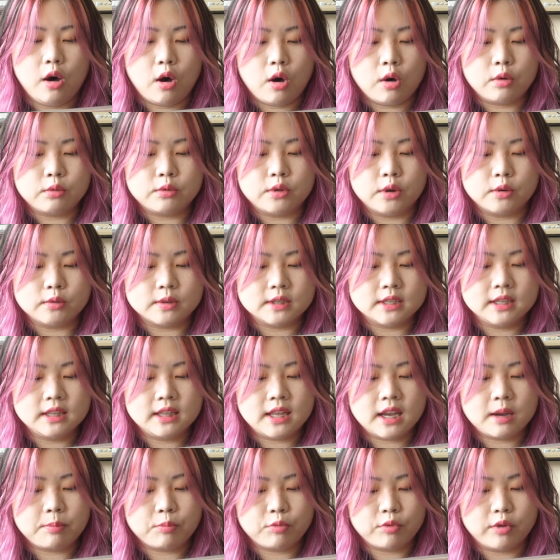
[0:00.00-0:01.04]
Oh, those
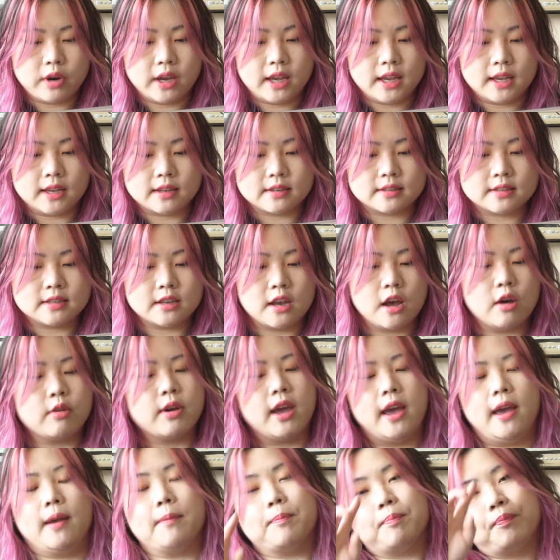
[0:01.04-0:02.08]
lip rings.
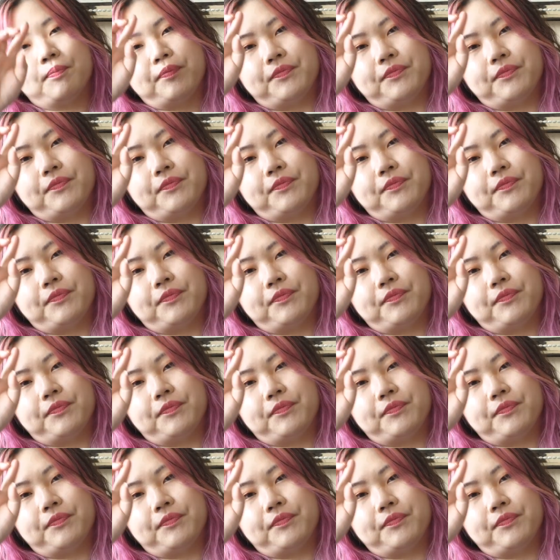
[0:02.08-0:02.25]
Okay.